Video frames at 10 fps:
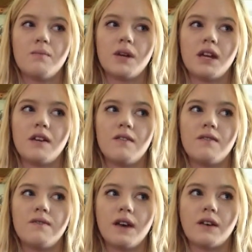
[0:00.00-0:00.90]
but I
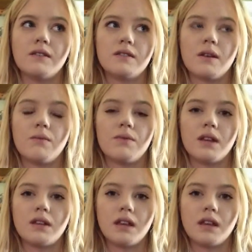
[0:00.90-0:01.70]
felt something